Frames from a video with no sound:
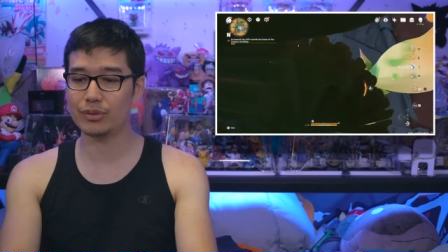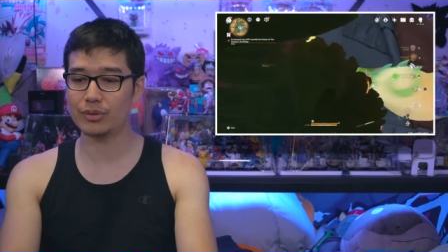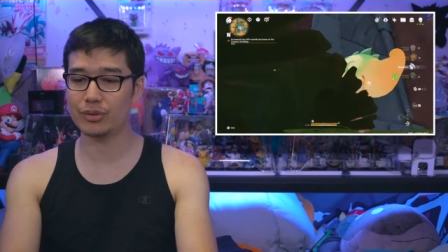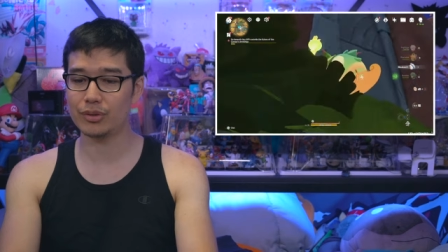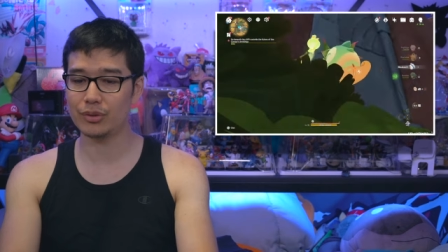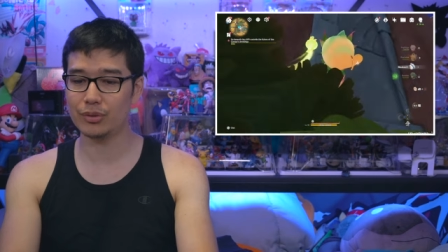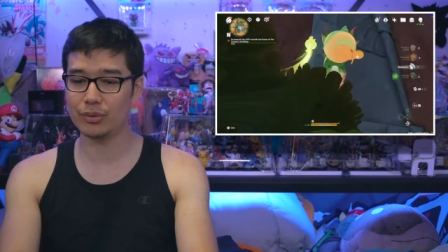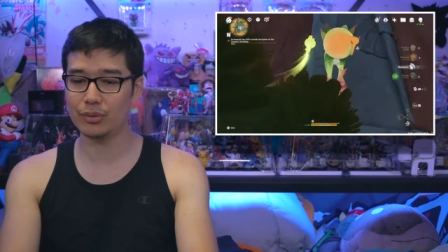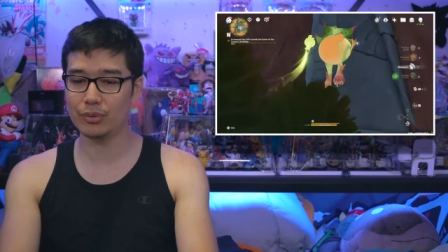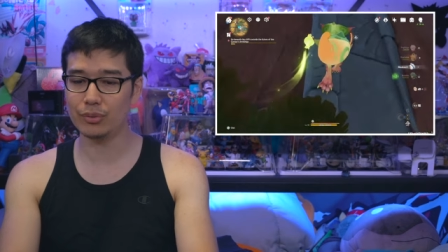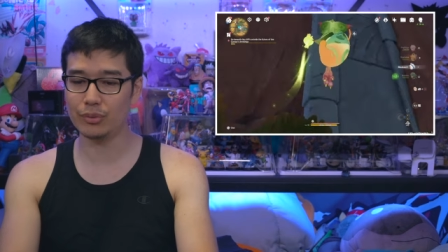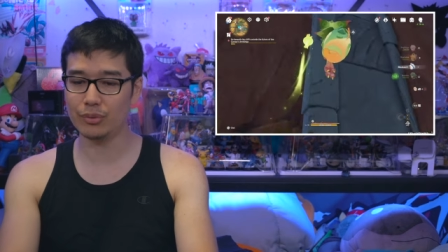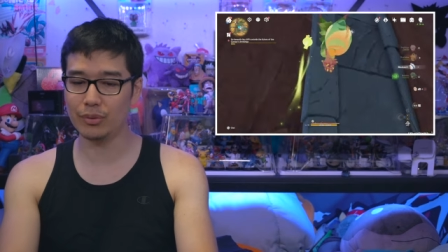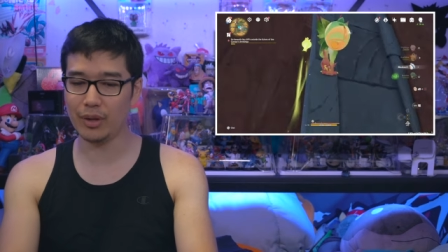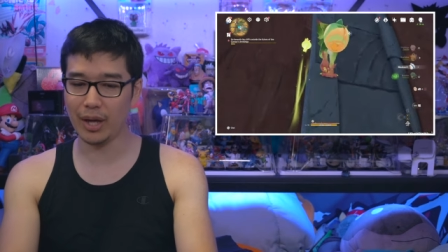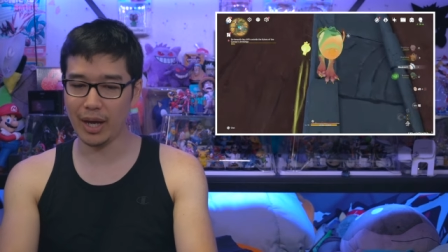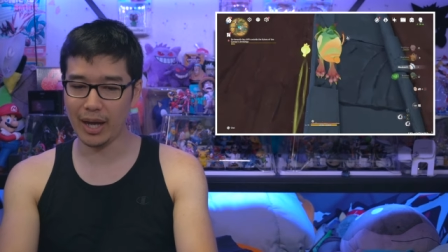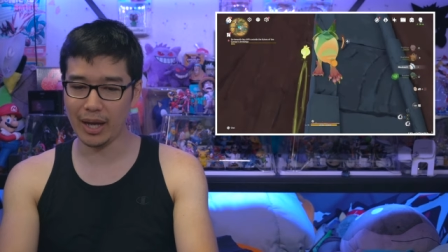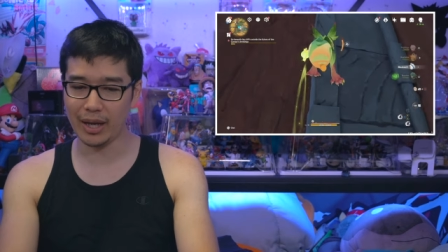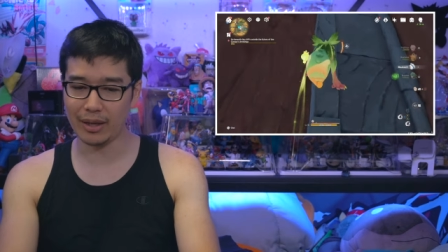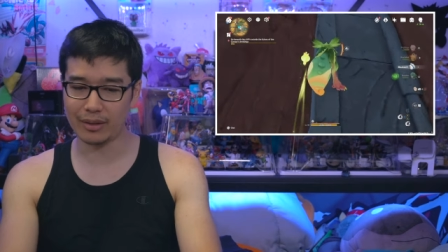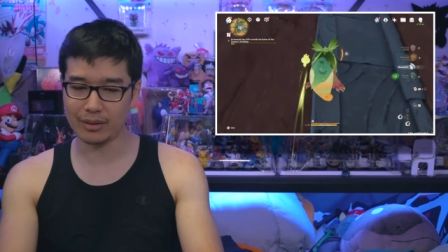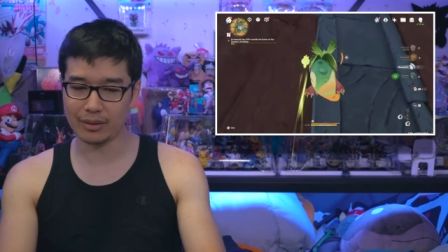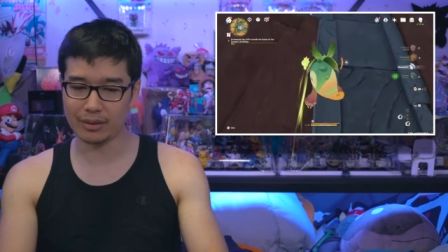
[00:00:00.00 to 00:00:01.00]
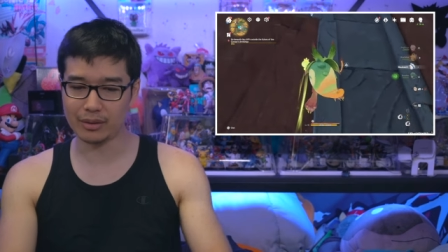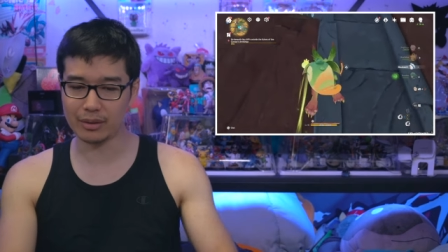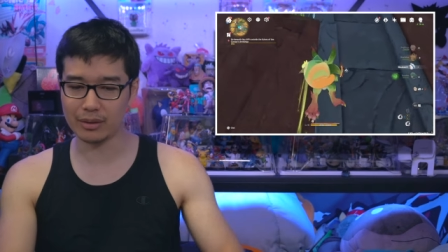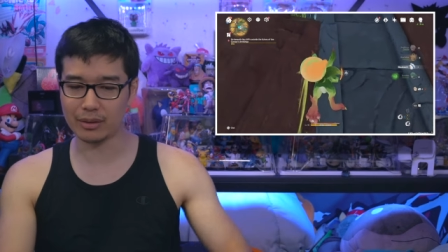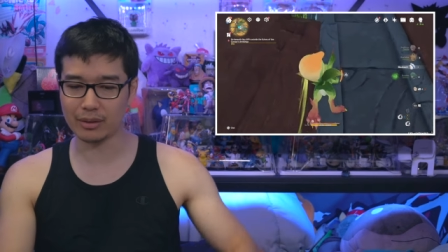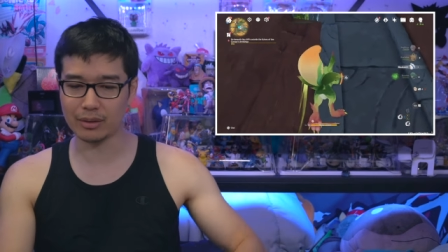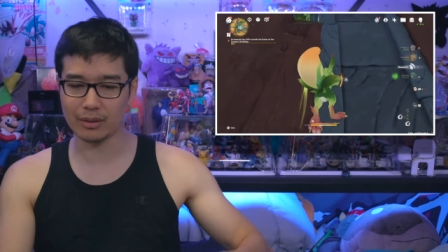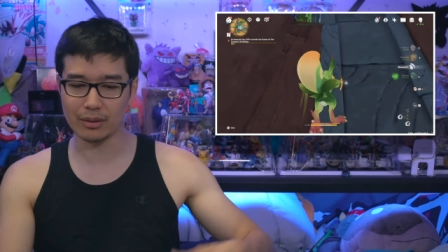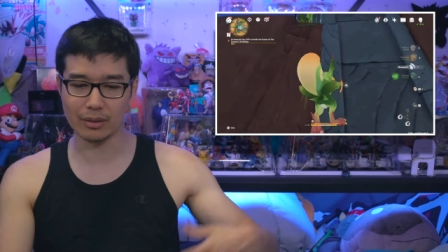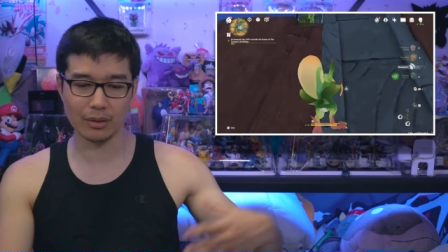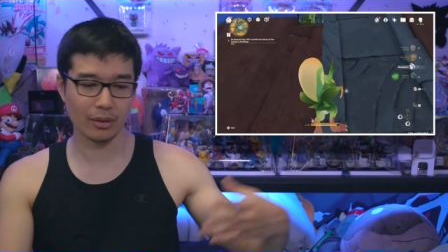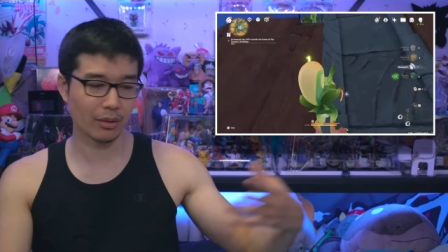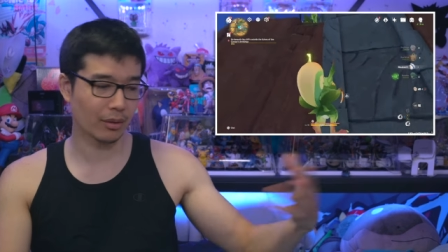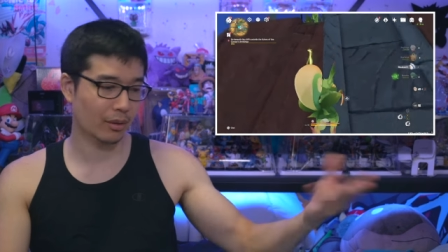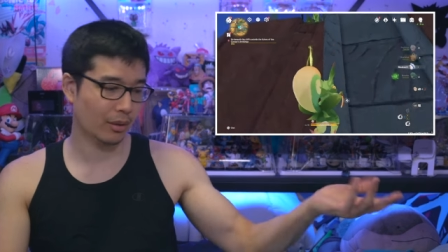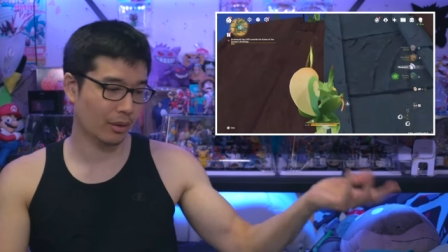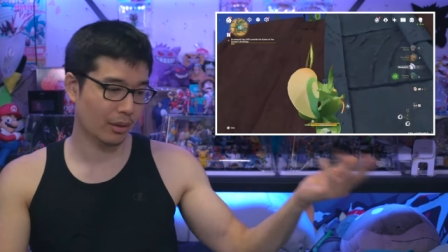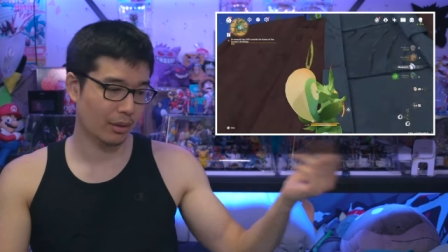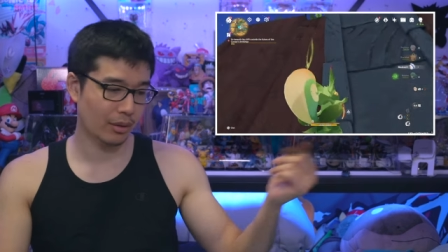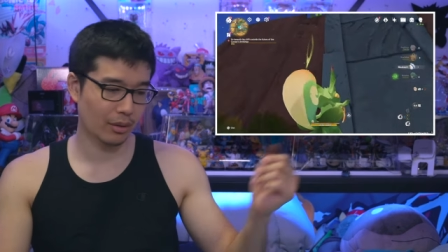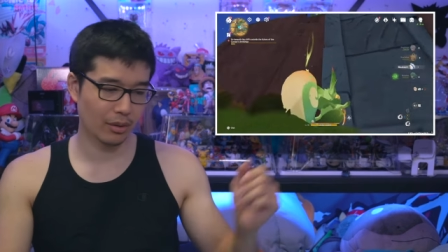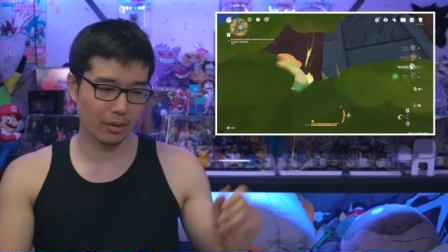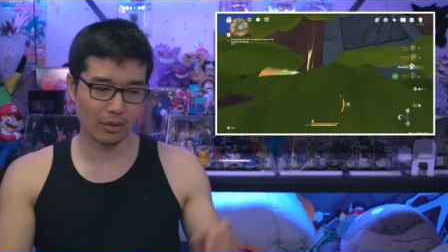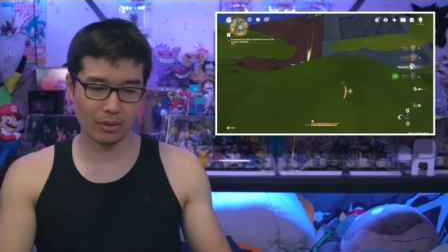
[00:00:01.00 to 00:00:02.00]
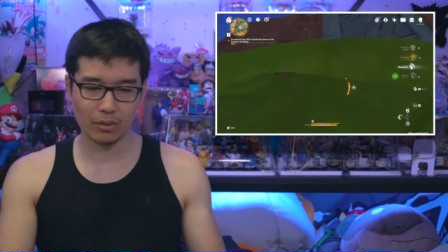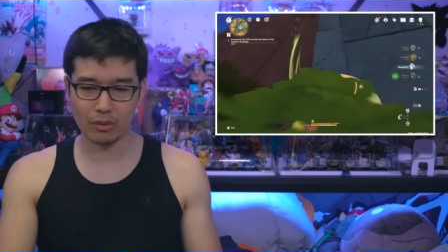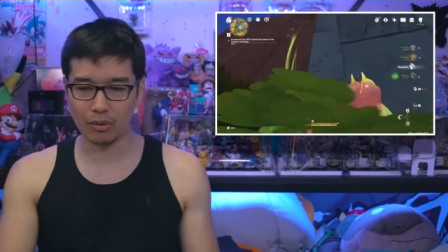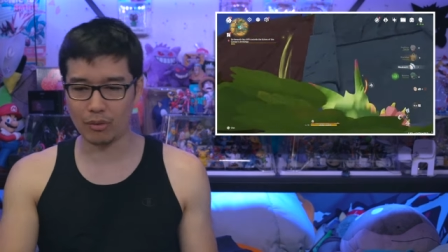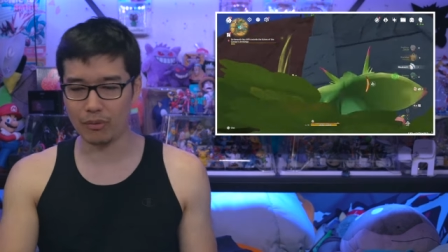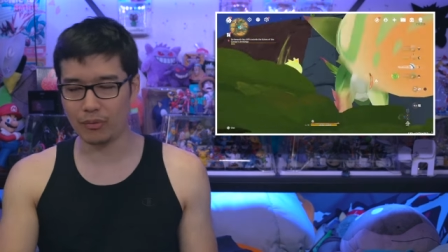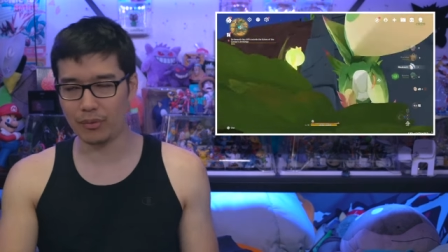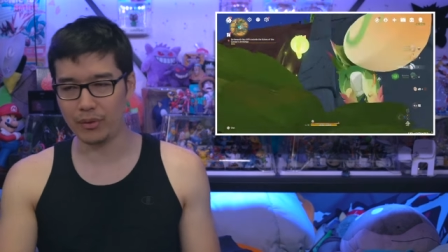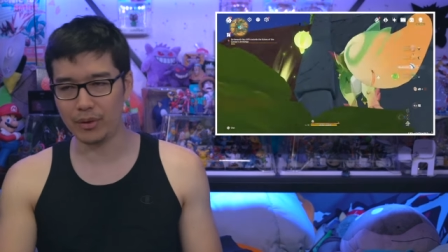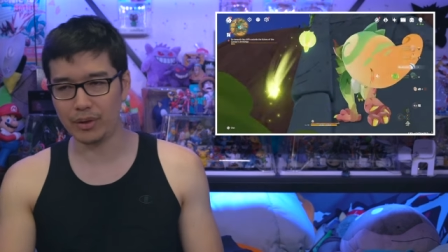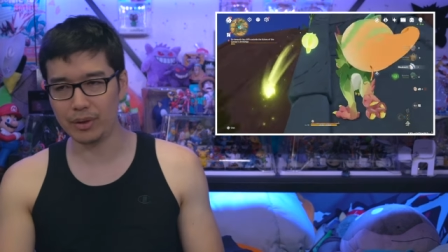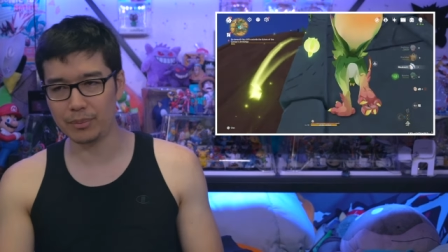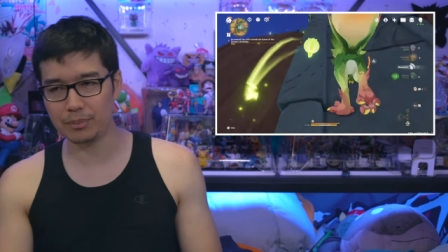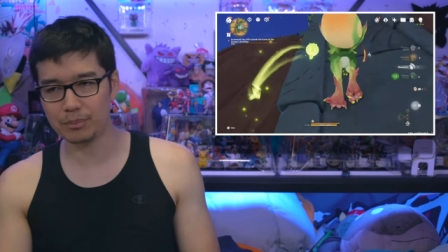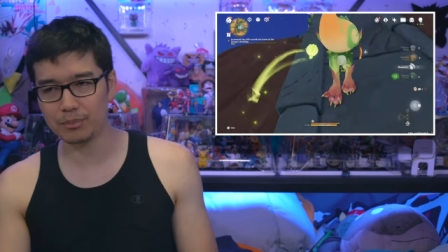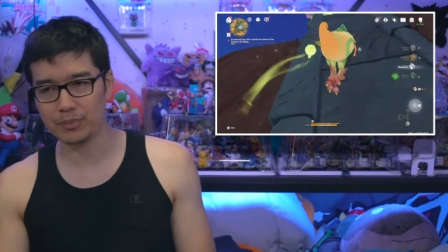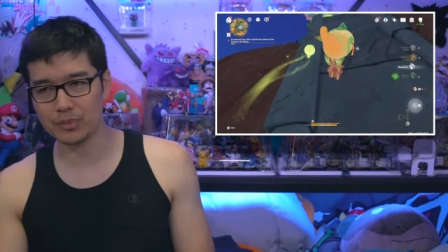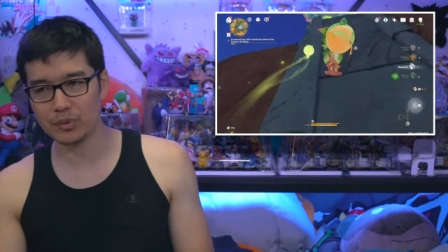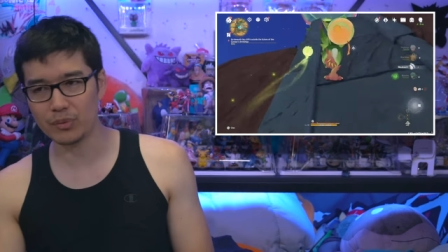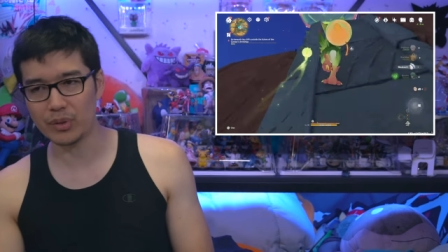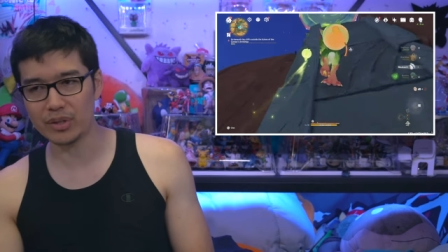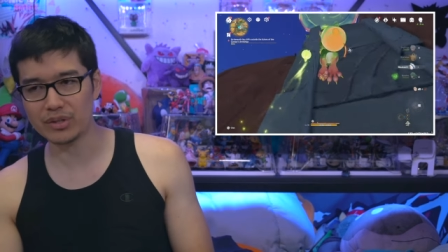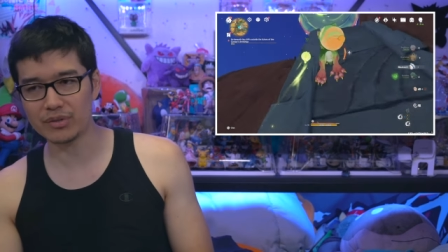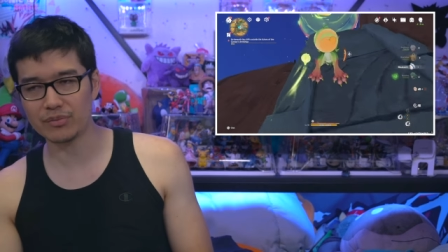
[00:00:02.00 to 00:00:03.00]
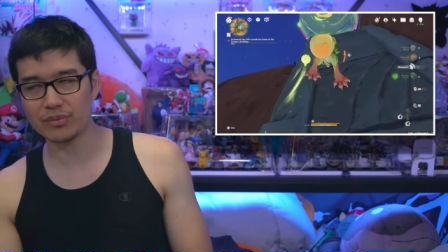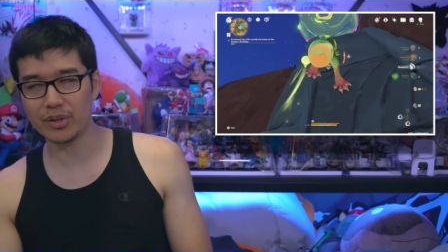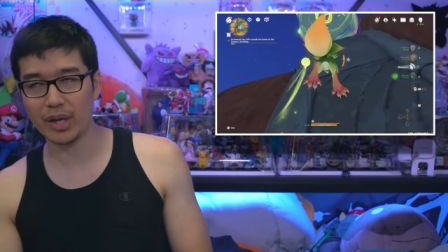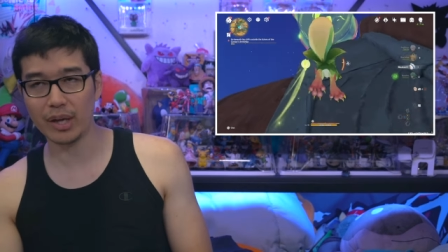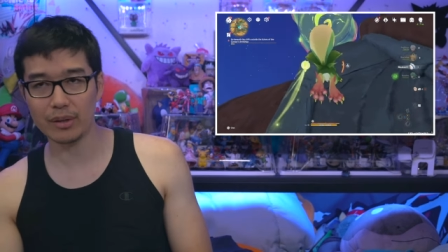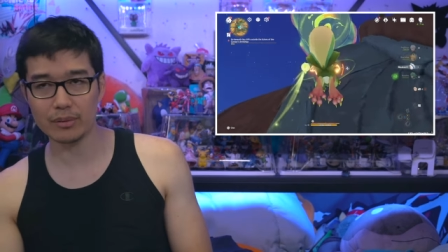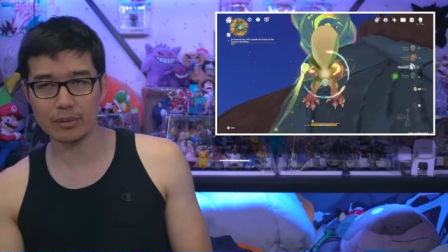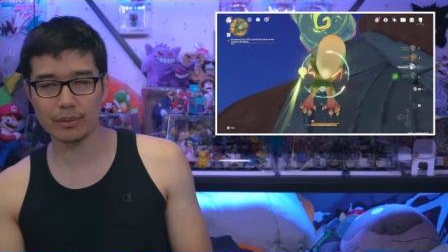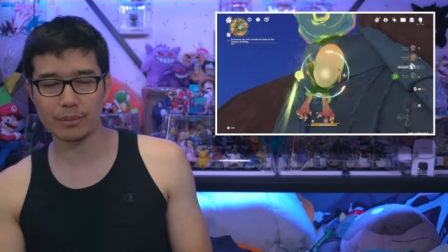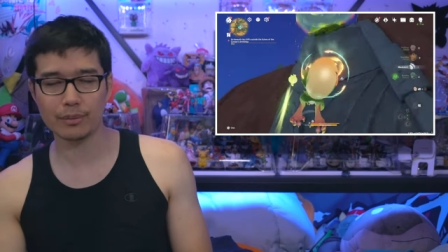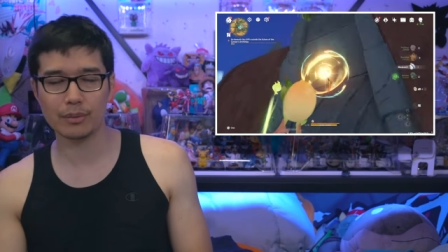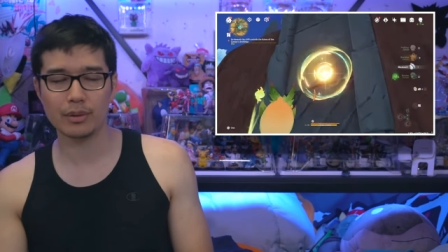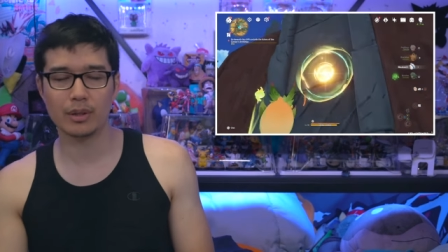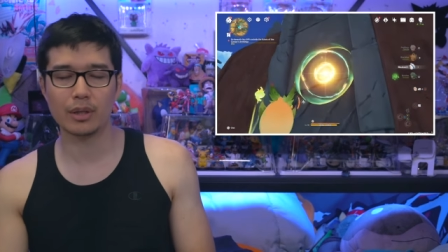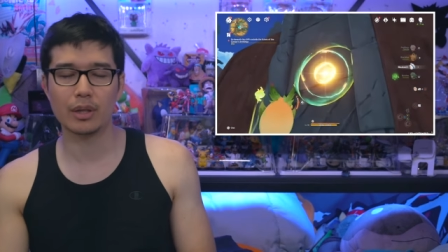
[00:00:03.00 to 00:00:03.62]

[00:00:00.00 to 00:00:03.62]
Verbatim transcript: to that and hopefully the rest of one.